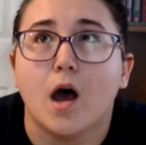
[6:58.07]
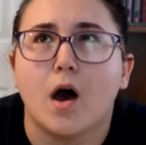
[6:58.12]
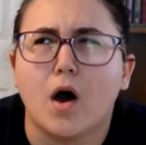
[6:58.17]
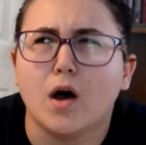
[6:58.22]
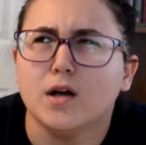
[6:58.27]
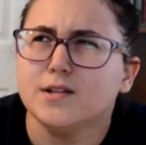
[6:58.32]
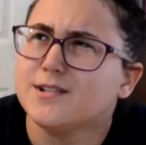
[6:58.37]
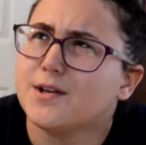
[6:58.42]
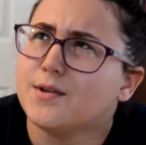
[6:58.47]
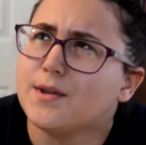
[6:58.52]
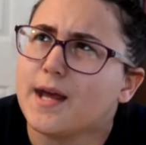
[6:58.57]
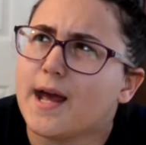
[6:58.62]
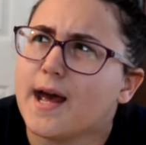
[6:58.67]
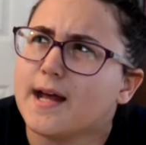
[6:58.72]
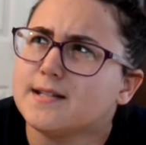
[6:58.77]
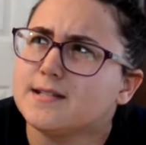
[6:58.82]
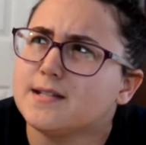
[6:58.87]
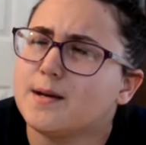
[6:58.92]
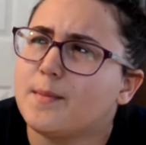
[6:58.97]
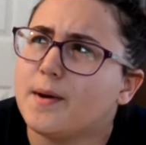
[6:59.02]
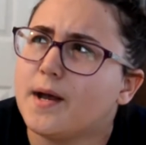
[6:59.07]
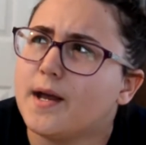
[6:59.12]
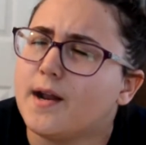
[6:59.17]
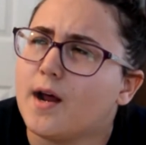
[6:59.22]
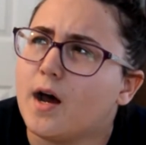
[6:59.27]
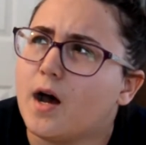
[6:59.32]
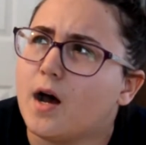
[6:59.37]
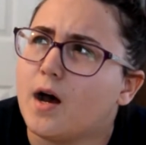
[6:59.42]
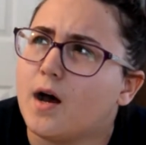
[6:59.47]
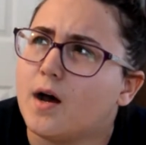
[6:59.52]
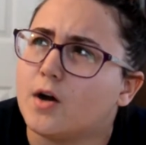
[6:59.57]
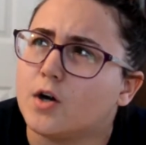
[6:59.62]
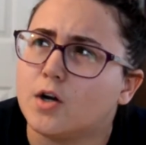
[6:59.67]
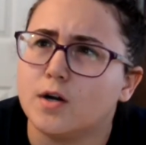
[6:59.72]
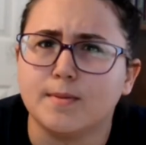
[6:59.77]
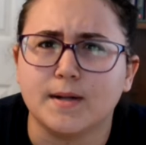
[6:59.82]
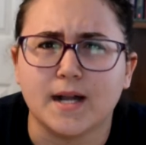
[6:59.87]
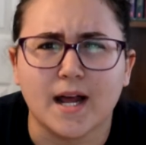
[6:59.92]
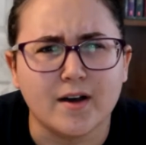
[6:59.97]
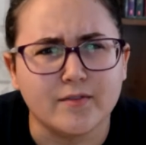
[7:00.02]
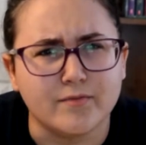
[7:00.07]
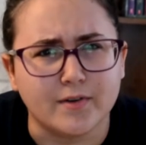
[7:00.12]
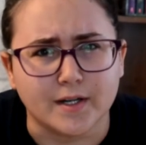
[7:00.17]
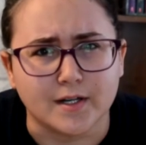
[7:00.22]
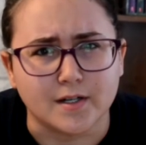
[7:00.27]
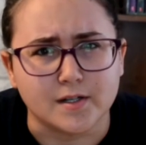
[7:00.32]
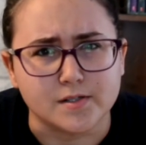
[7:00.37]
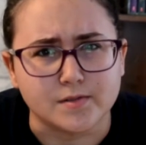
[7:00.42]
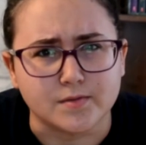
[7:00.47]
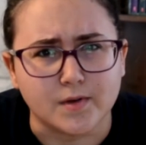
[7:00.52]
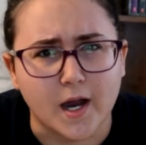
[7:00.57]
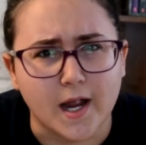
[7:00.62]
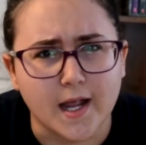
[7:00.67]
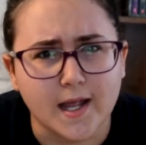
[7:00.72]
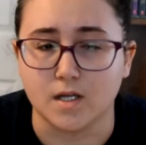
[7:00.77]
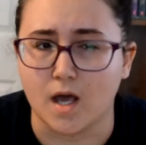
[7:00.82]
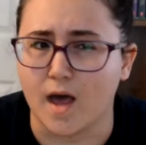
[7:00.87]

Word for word: Also, they had some at uh, Urban Outfitters, right?